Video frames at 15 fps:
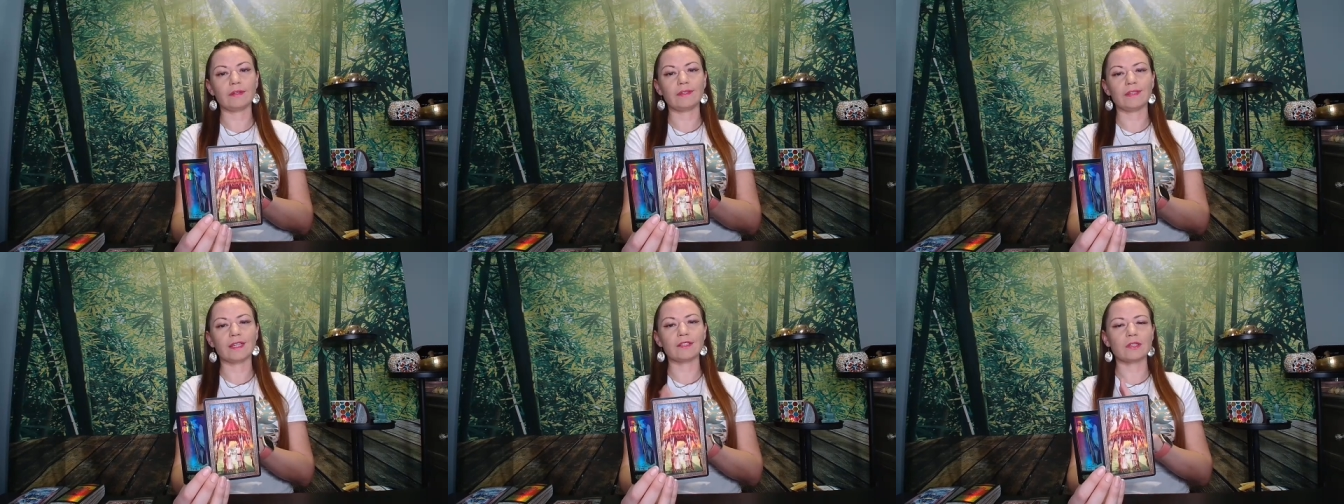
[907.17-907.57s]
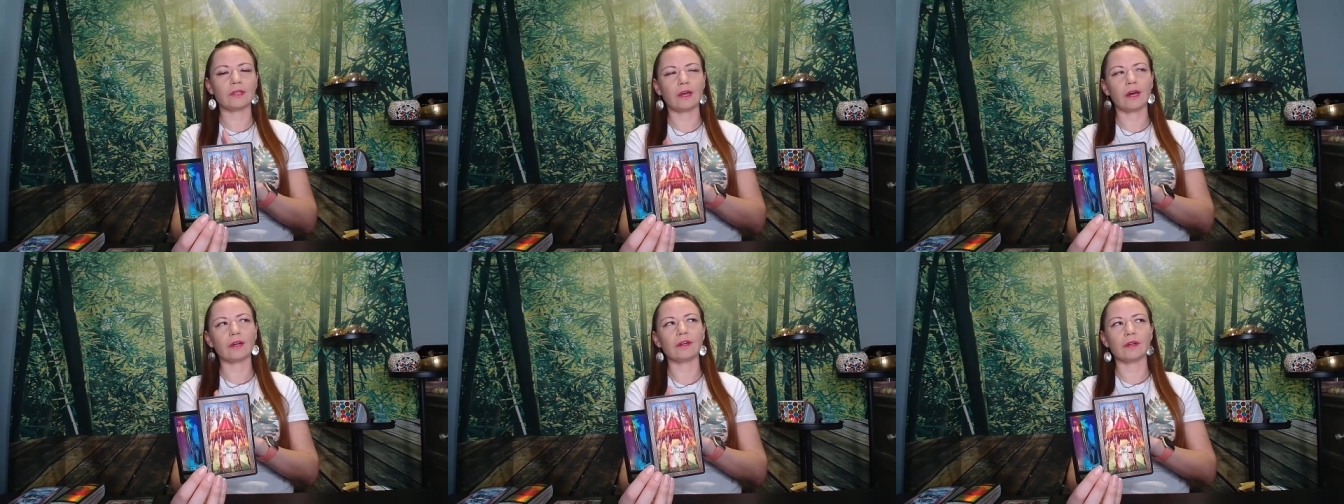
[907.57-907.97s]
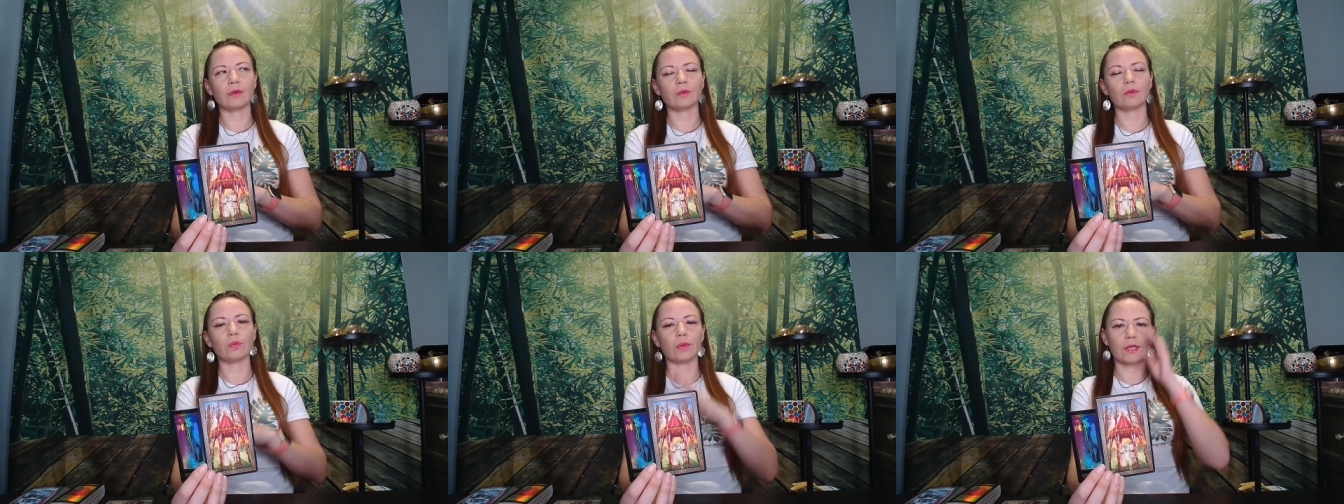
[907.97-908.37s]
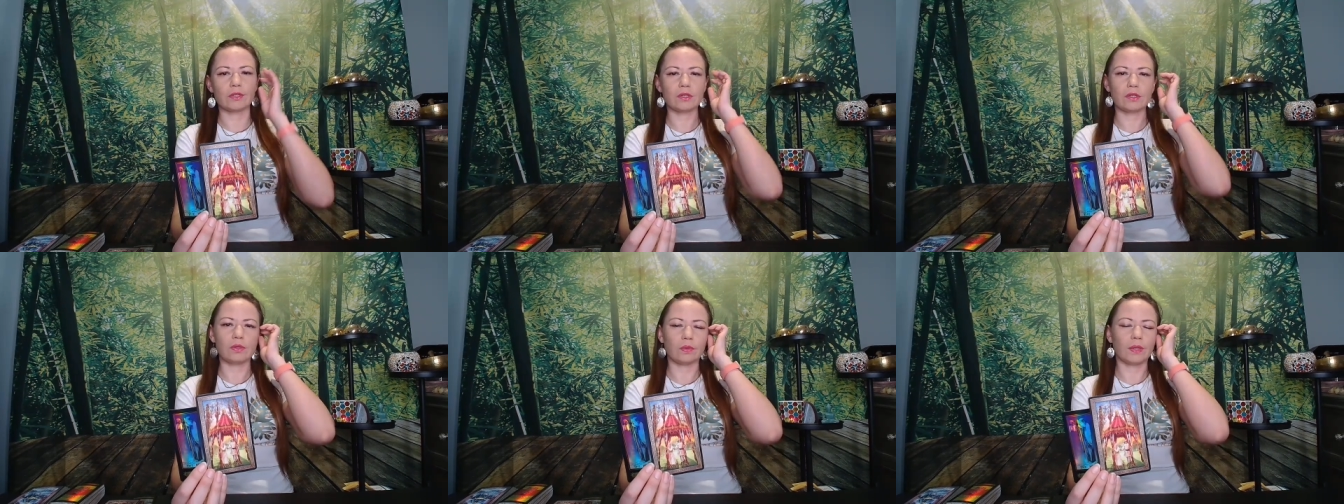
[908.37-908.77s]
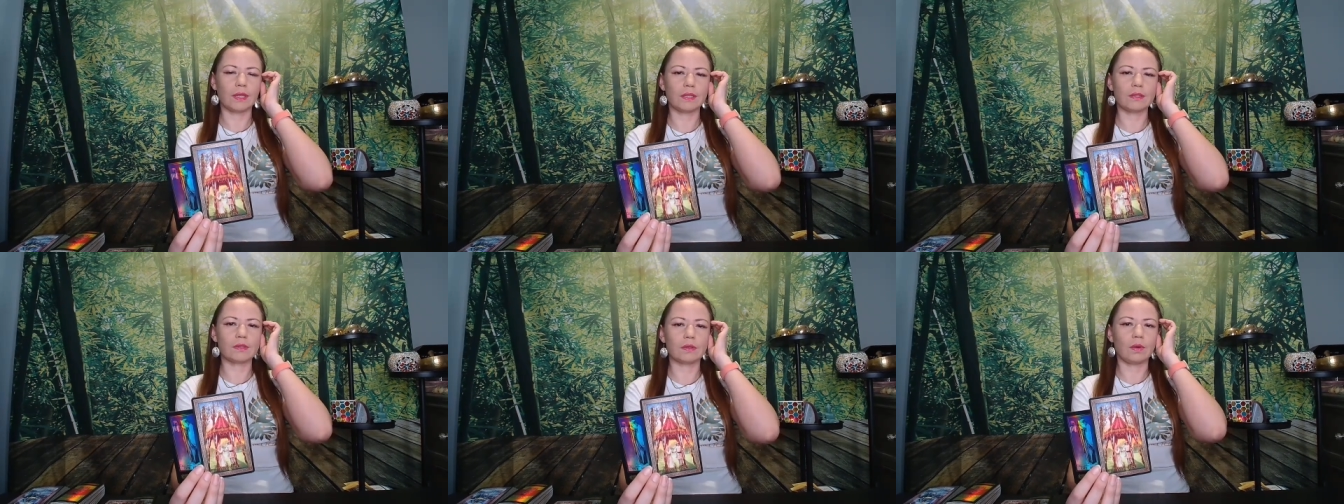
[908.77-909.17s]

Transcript: That's not a good way to do it,